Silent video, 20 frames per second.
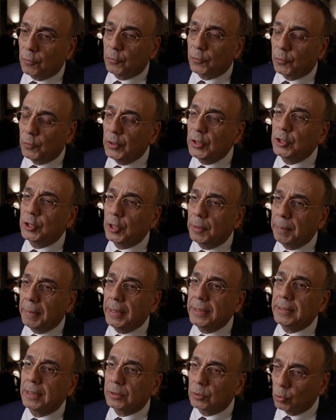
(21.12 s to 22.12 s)
of Christian
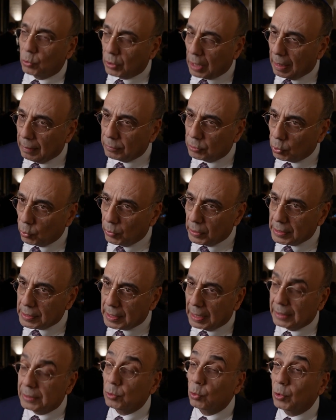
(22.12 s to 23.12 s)
media to come to
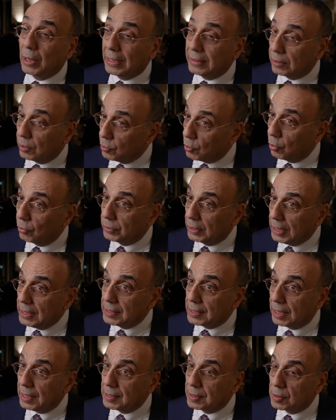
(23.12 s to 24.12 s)
Israel to get to know the
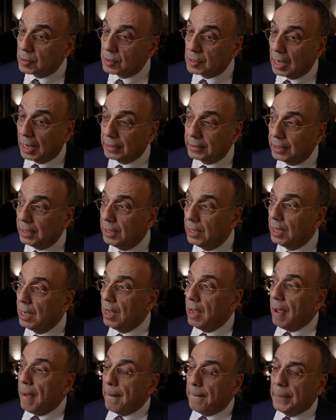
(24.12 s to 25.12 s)
Israeli society,
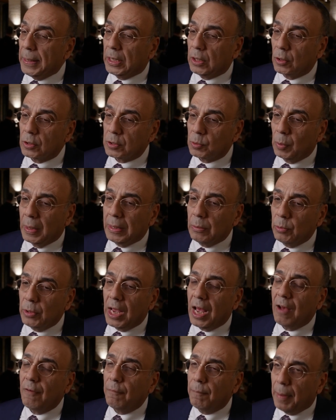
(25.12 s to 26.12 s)
because when
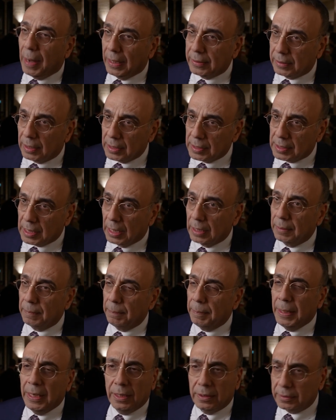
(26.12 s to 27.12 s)
we have battles and
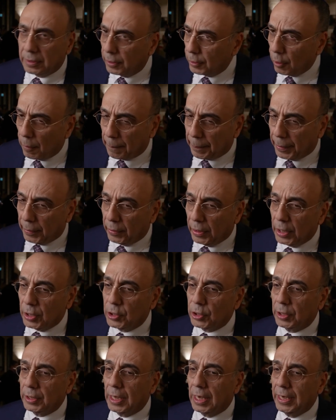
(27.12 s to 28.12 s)
military
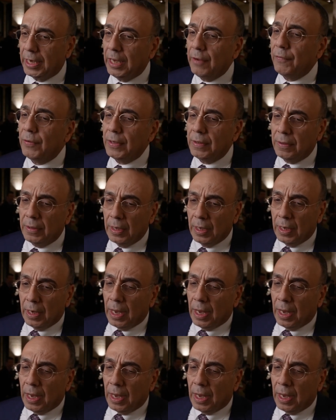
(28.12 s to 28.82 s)
operation and even